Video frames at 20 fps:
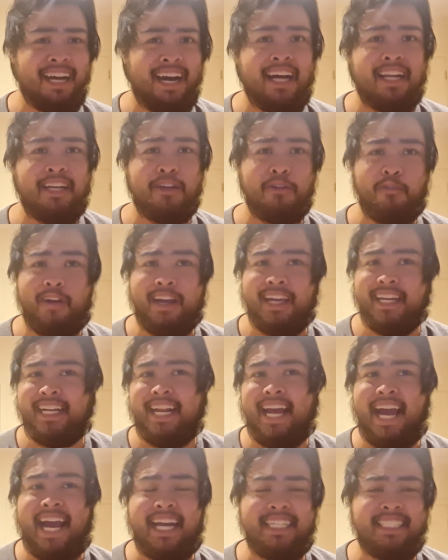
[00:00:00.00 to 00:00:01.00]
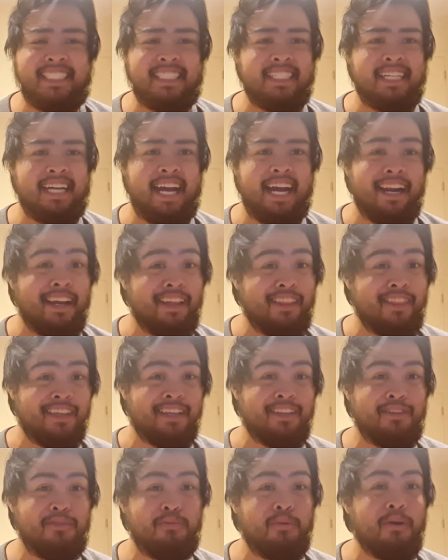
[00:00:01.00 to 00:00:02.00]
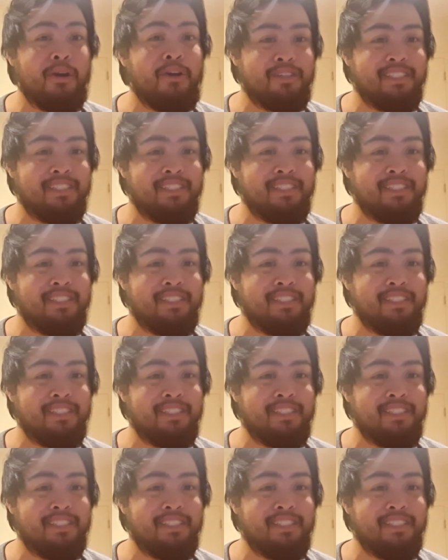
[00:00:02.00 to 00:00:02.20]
underrated actor, and I think the world